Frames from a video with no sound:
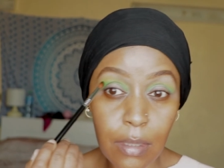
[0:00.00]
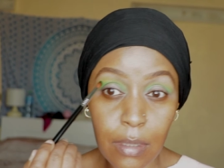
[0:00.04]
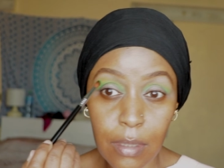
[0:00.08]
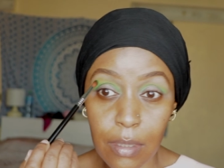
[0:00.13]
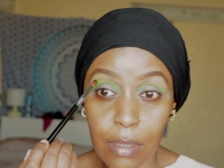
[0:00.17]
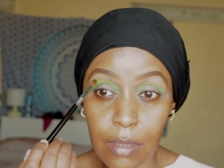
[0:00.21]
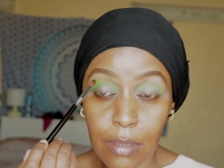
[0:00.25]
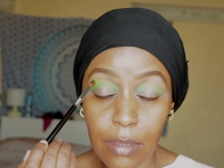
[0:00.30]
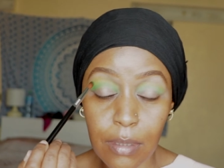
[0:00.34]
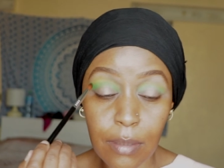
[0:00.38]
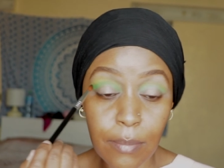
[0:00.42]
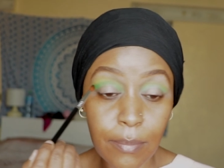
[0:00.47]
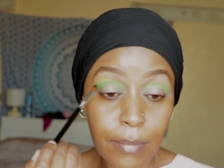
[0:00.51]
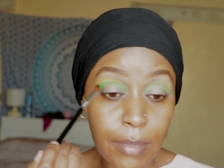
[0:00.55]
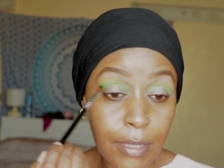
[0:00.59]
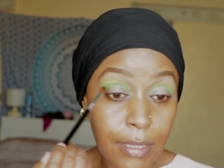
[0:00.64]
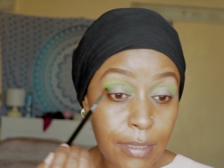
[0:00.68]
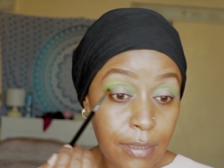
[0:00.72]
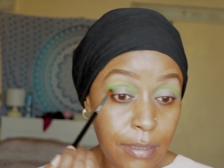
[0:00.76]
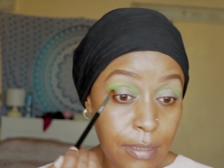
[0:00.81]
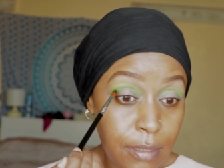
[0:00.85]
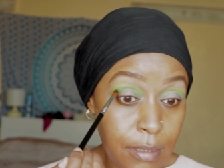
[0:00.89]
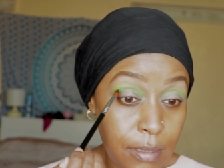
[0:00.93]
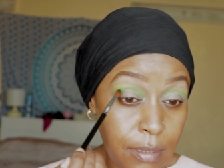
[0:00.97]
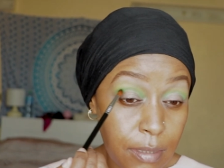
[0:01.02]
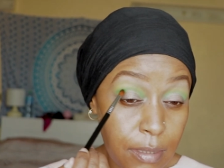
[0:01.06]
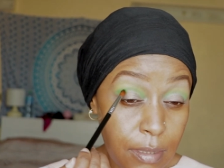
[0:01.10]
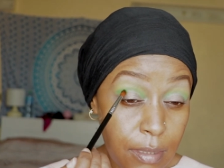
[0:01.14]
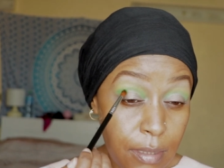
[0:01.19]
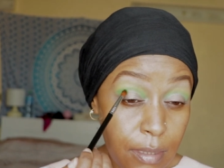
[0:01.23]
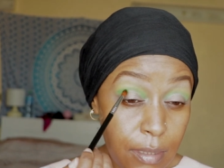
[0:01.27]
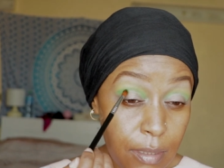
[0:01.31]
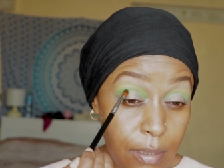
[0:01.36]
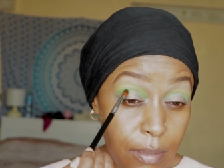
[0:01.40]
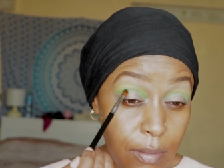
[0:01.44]
and then blend it
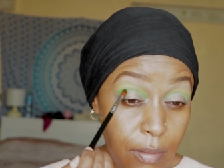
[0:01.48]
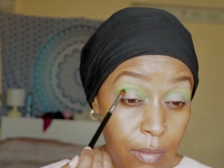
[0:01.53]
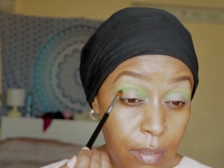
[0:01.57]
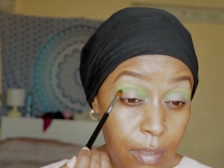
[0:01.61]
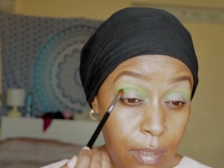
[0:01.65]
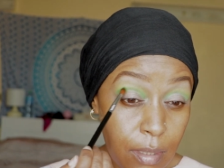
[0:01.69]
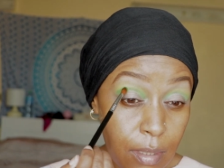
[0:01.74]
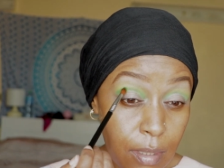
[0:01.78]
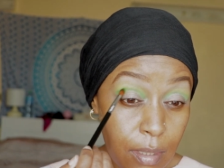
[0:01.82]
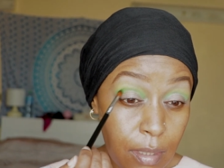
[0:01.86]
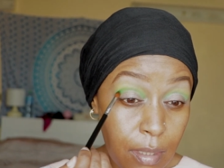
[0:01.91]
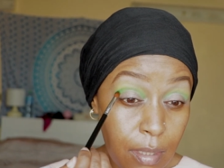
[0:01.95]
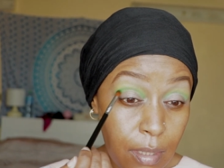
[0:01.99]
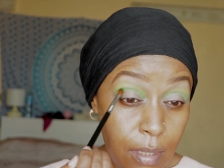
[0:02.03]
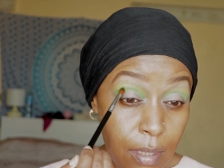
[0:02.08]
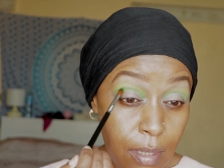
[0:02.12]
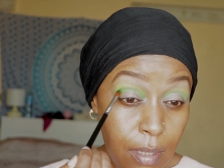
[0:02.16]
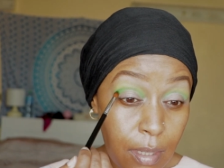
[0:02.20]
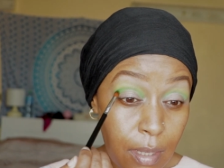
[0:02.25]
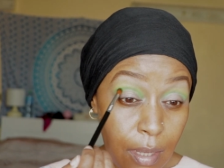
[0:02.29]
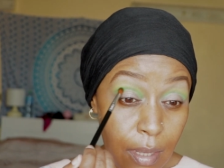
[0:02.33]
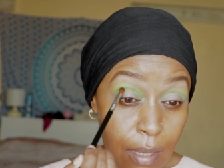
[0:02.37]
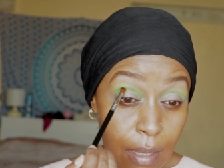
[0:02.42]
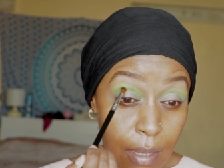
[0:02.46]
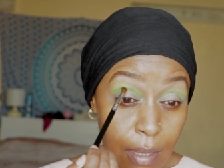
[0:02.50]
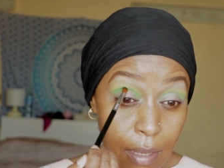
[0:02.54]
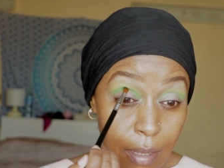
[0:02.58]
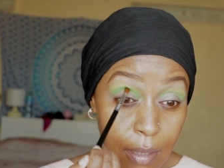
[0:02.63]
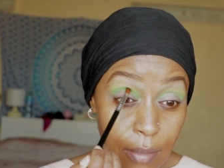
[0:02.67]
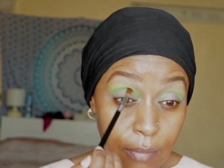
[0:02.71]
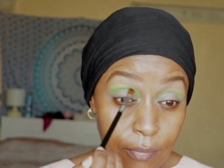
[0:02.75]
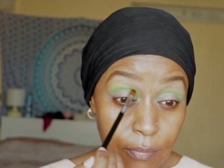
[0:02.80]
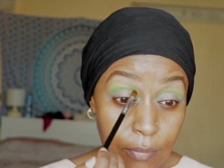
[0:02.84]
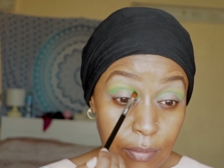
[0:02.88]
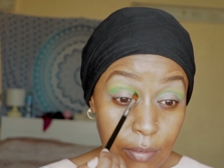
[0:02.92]

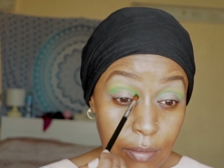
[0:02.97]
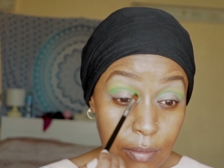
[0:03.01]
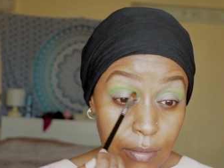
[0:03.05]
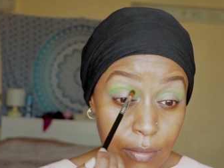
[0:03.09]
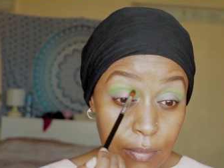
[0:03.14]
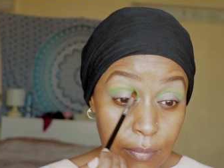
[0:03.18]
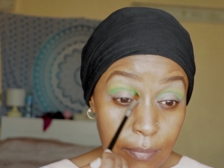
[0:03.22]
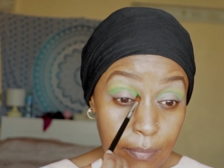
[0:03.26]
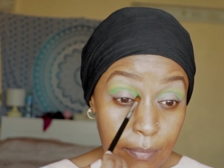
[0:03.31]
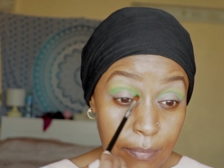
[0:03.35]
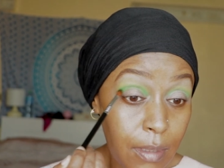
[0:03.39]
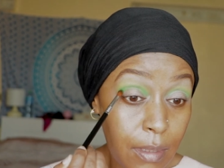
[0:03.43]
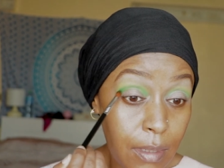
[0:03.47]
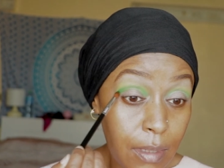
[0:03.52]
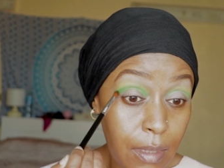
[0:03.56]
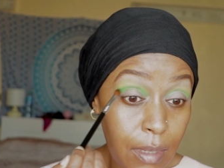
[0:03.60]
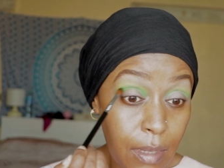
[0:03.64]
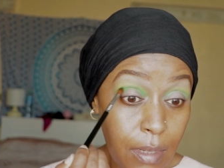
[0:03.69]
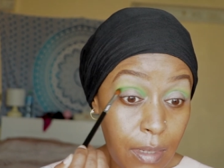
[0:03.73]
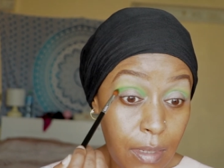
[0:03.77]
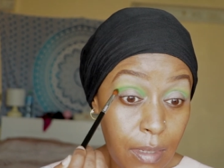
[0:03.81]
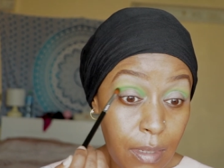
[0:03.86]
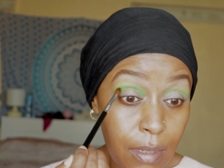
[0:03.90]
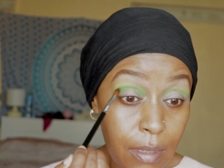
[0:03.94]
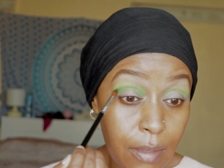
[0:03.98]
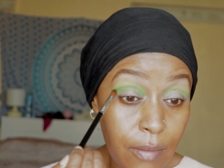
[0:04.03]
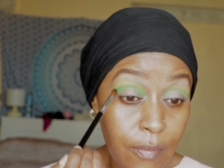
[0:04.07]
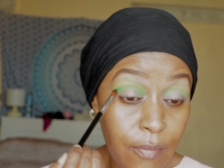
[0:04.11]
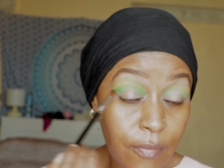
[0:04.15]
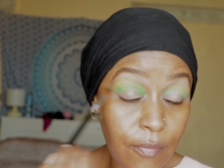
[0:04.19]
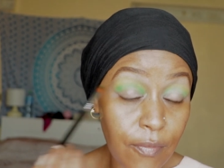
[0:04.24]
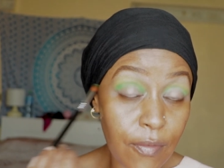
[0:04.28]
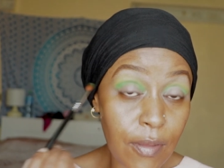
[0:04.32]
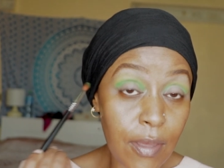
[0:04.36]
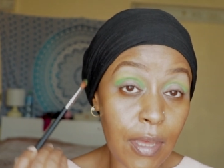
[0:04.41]
after. I
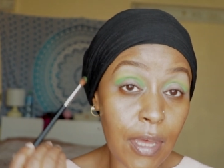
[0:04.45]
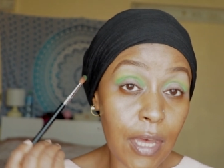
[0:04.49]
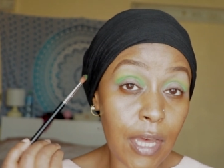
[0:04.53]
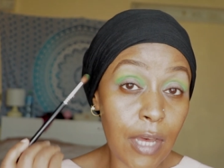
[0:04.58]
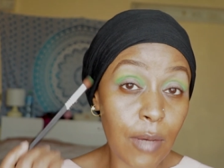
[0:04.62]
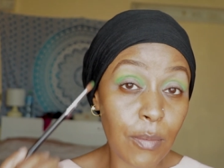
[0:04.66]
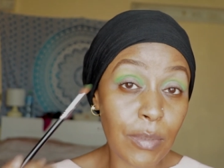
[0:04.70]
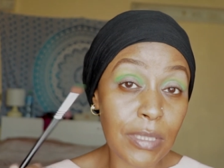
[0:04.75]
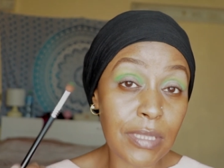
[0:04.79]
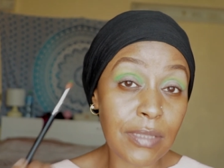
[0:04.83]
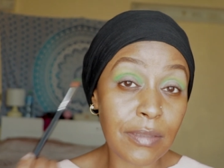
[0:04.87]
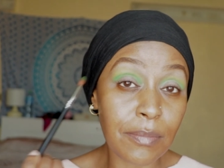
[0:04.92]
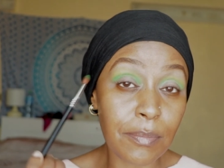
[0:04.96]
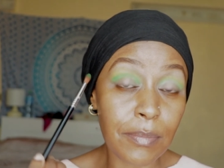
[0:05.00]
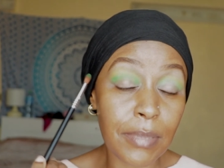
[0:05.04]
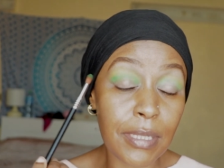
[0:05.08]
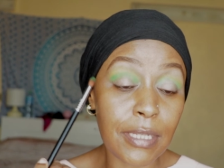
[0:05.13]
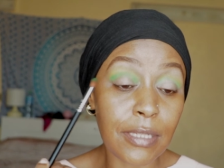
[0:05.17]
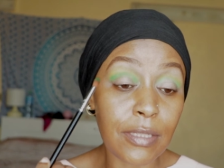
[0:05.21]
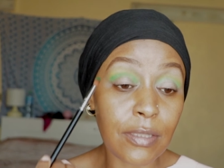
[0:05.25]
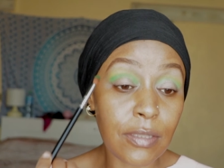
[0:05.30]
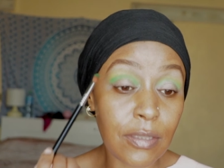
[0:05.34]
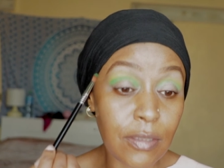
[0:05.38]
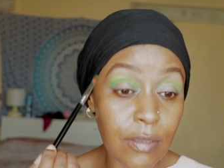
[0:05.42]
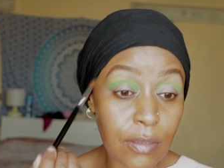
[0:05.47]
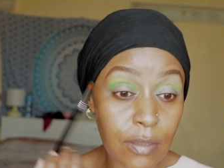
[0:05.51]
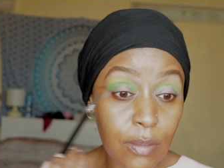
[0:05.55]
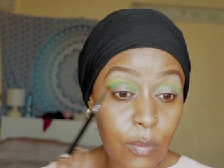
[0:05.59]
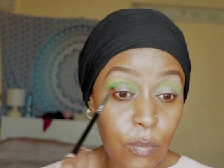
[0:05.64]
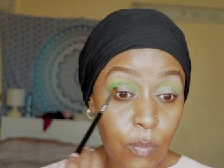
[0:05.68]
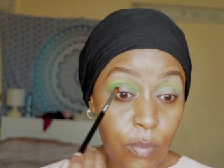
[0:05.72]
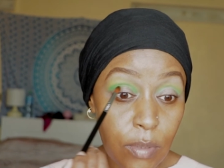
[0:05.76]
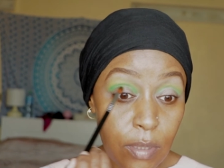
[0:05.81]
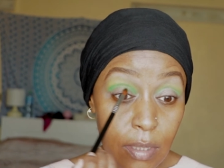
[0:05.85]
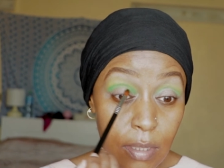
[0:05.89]
love how it's
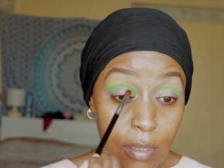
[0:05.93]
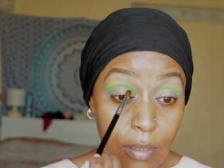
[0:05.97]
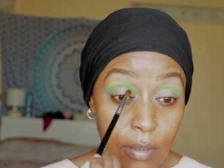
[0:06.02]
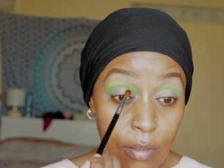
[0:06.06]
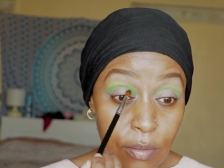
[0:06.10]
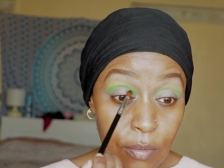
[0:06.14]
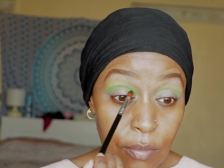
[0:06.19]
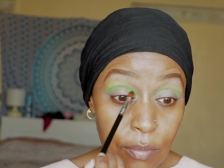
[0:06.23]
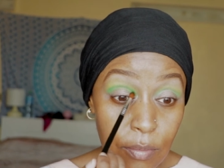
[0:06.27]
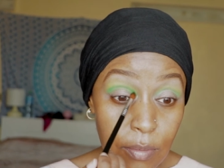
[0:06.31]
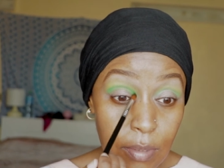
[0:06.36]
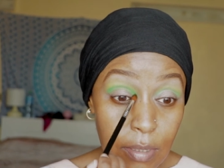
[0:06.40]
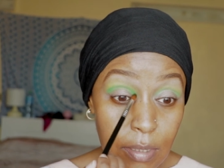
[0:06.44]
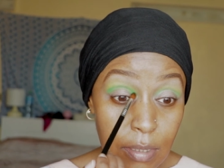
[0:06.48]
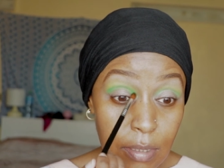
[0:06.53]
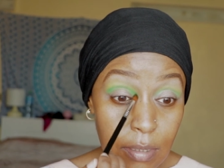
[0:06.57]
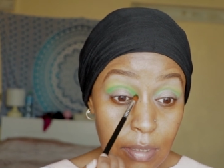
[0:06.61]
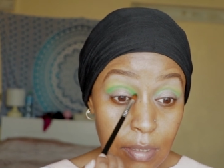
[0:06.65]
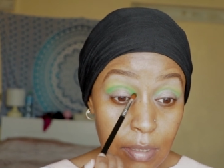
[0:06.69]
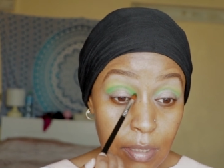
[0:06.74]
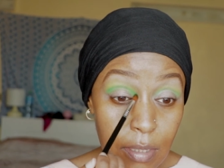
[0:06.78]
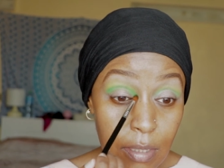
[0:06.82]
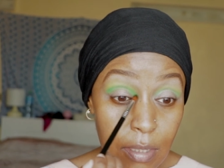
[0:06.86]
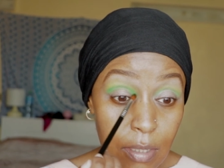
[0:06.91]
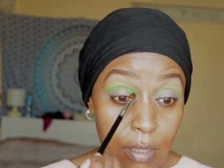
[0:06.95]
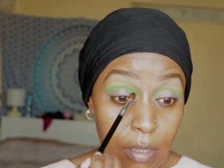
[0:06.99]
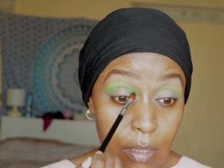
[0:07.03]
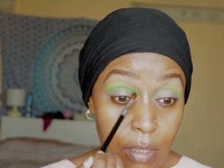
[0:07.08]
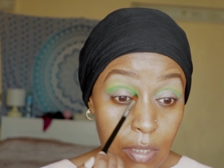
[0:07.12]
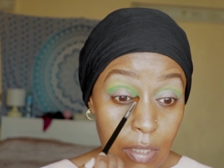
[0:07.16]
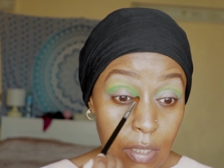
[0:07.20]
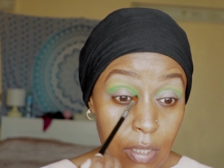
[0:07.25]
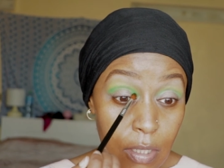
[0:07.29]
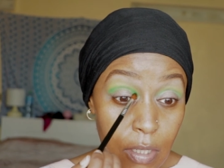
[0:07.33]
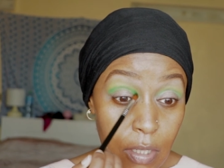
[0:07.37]
blending with the other greens
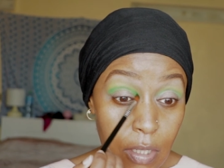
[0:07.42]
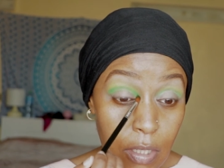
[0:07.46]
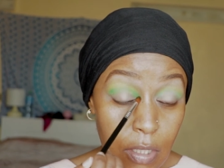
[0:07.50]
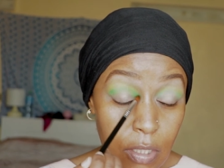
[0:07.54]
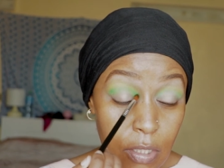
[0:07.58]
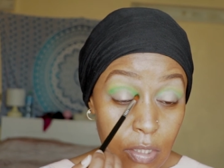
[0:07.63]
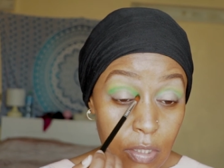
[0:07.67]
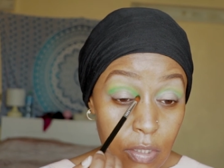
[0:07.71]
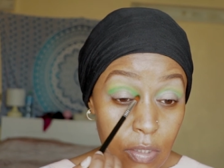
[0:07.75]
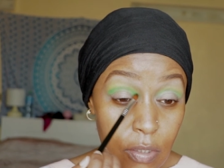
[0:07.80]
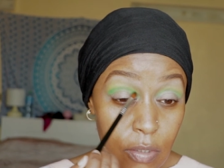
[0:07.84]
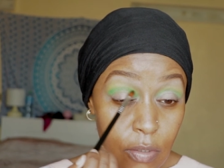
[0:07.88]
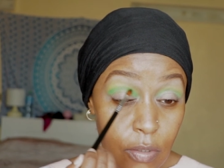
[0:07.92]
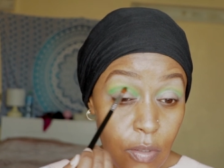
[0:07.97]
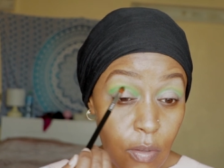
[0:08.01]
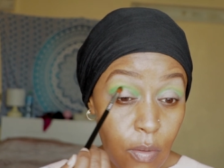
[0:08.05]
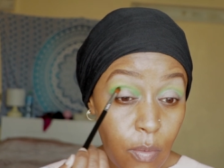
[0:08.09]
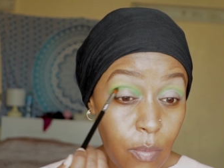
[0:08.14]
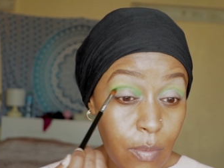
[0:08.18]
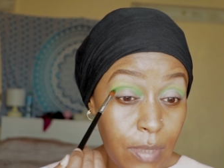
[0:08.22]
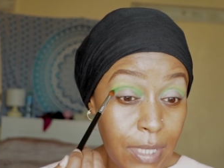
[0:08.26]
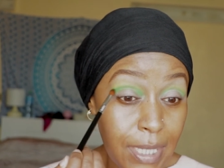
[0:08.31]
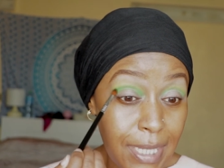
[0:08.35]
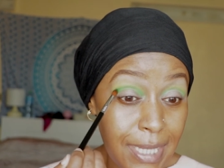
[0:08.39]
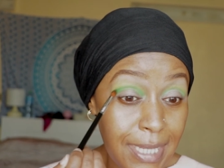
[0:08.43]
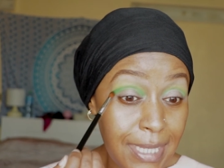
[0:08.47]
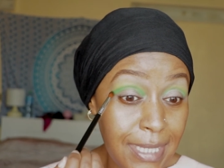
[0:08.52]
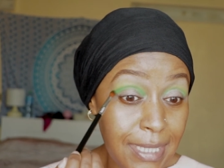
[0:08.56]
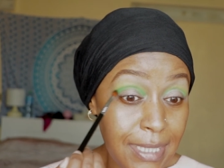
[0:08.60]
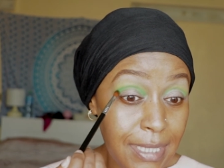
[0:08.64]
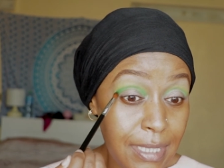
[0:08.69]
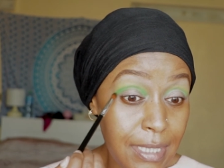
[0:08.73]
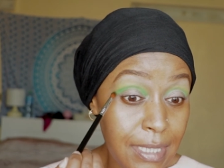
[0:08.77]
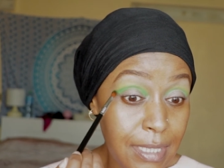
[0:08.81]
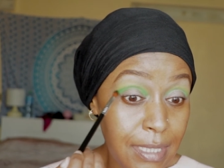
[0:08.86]
so
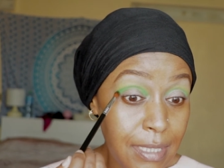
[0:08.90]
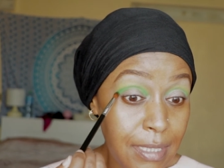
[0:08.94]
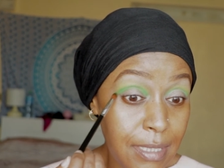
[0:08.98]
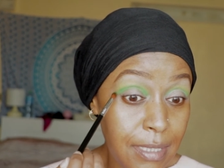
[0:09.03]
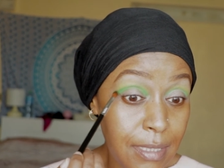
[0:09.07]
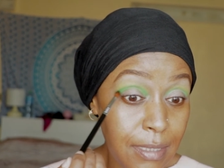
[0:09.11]
easily.